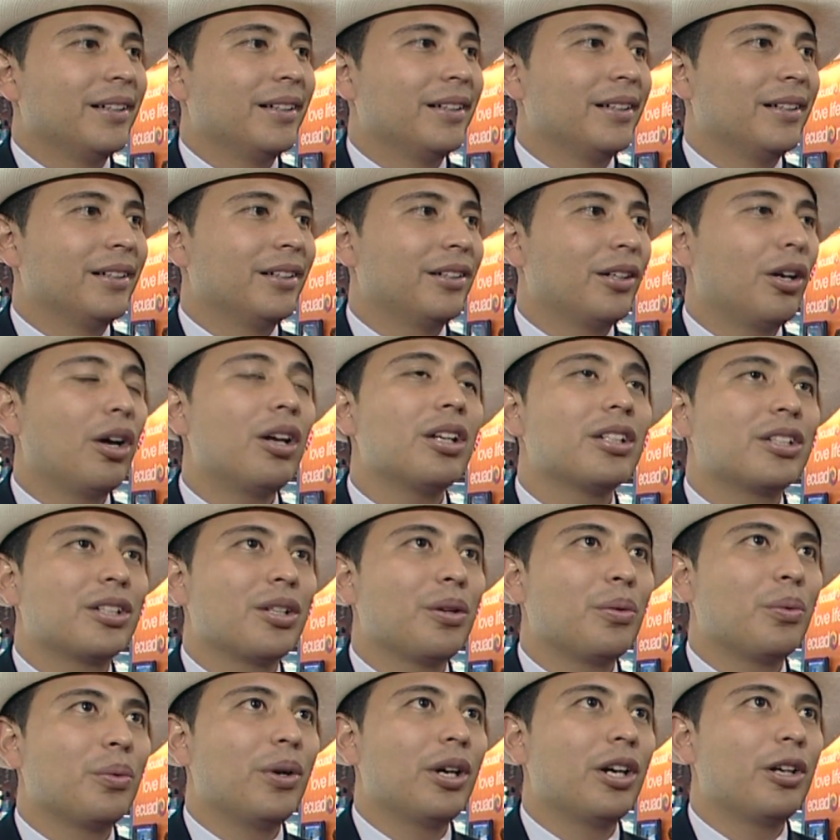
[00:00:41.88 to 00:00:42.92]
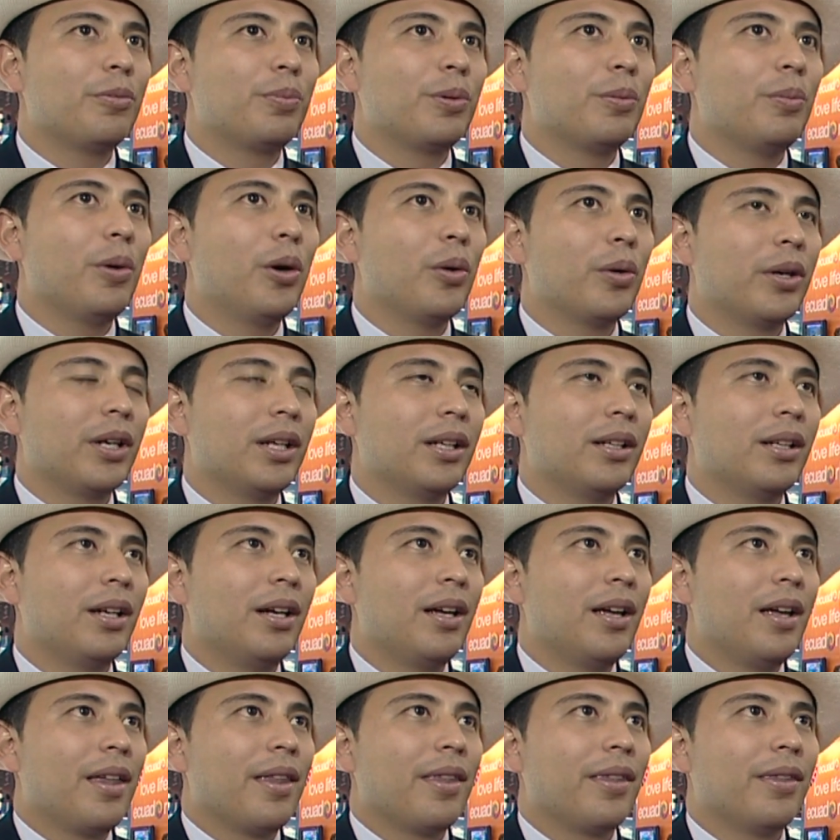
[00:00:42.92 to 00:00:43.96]
Uh, and also we are promoting
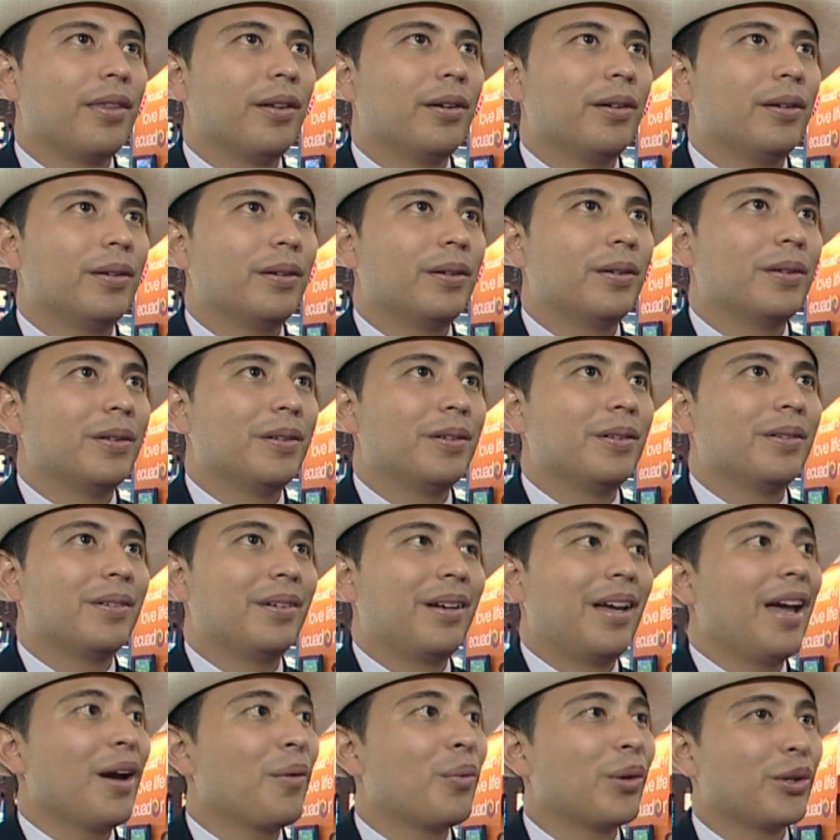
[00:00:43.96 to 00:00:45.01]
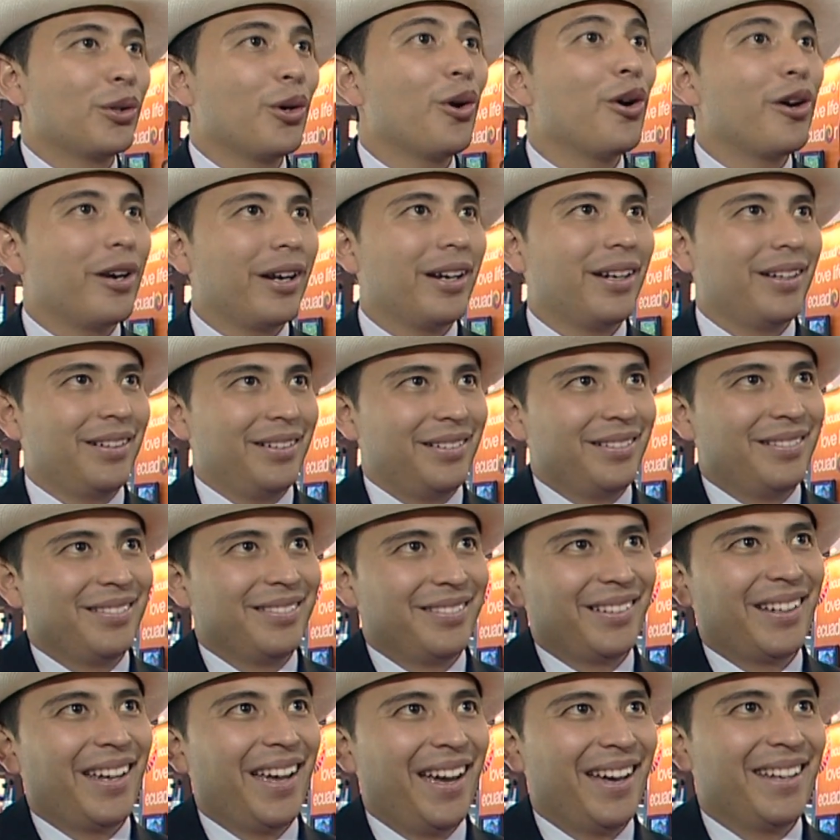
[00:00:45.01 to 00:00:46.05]
the Ecuadorian
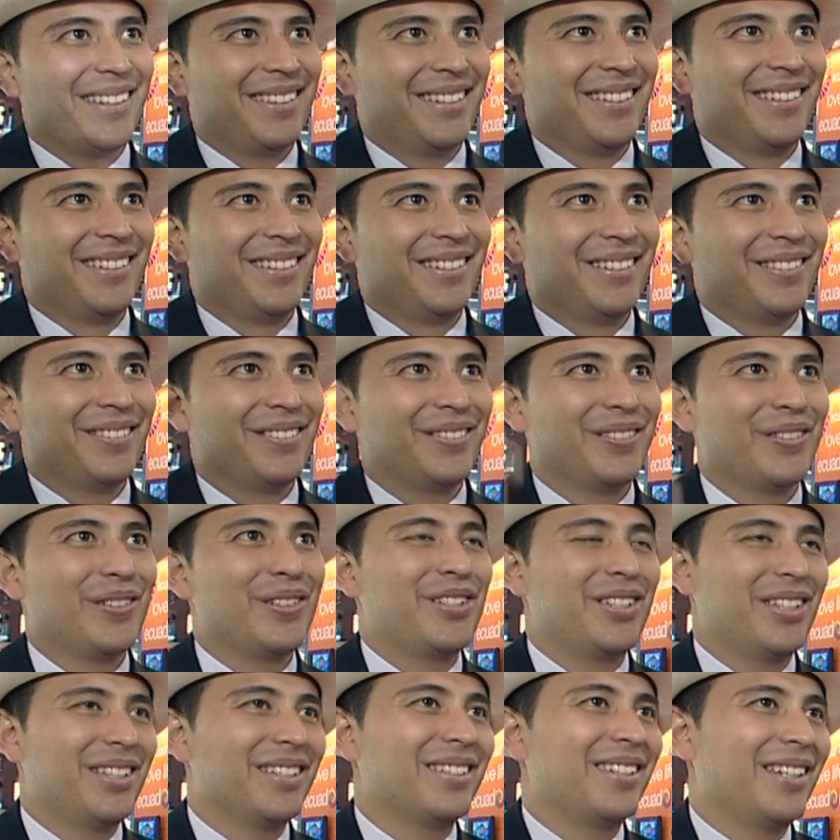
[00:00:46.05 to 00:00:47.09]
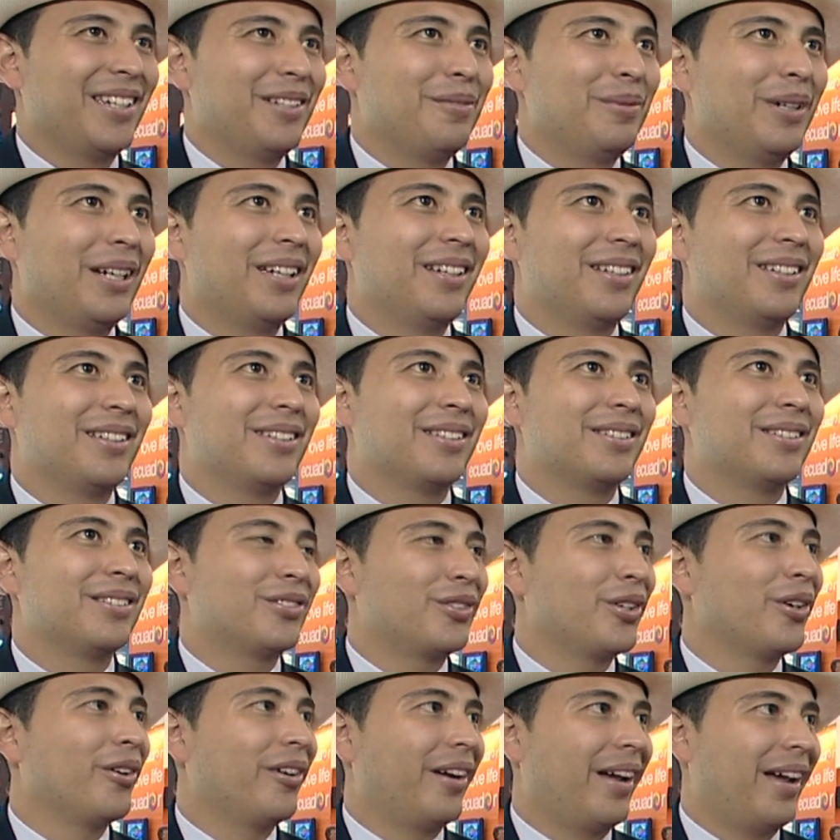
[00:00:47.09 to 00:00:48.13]
hat, yeah. which is handmade is
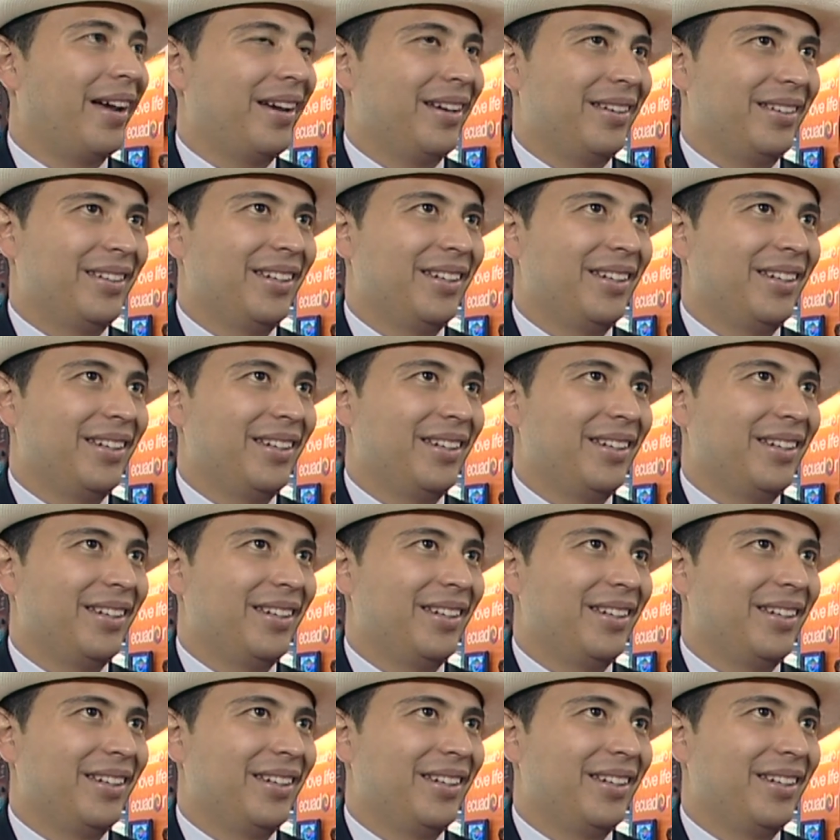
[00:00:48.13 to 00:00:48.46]
straw hat.